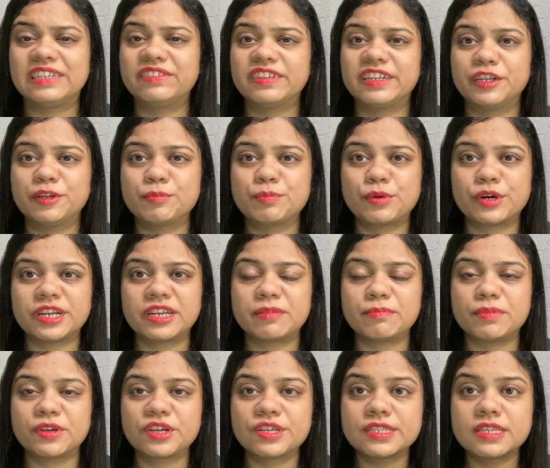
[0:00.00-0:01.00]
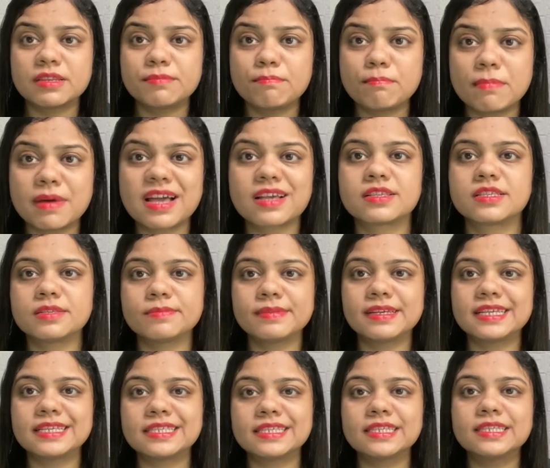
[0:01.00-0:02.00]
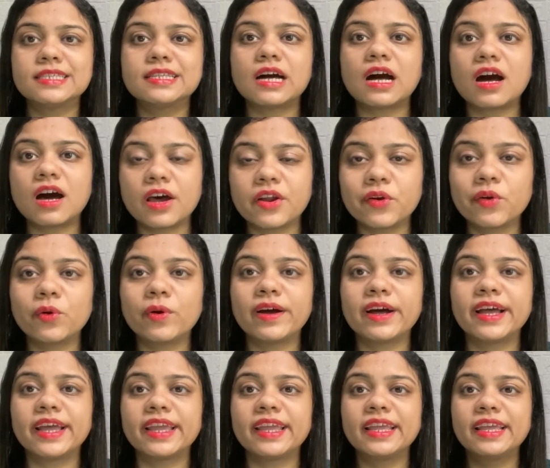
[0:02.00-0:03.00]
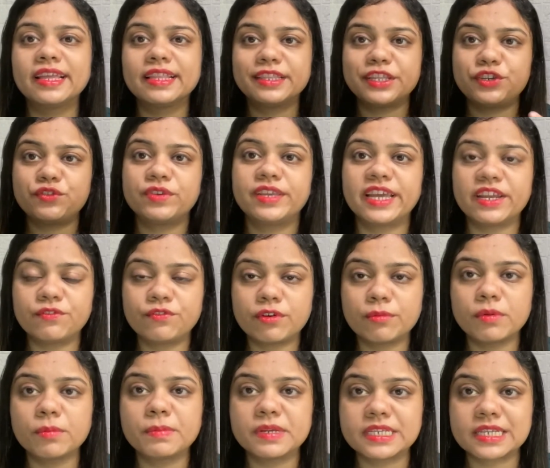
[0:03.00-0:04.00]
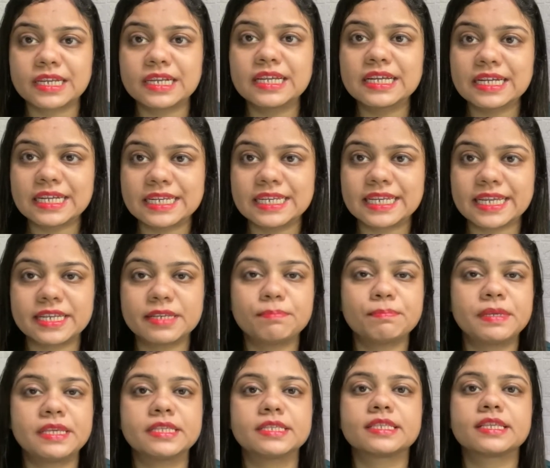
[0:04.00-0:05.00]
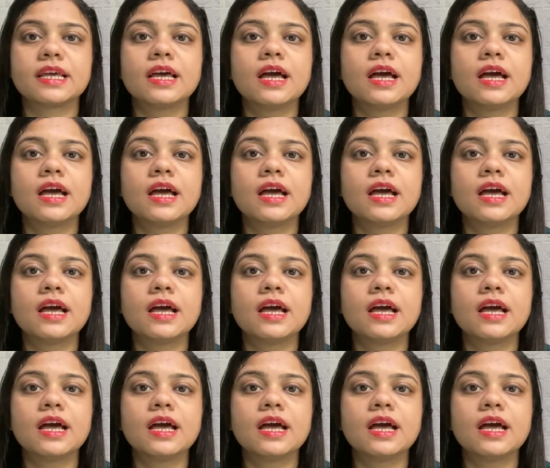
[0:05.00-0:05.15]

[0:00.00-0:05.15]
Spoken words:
very important because it maximizes the ROI that you get from a particular content piece.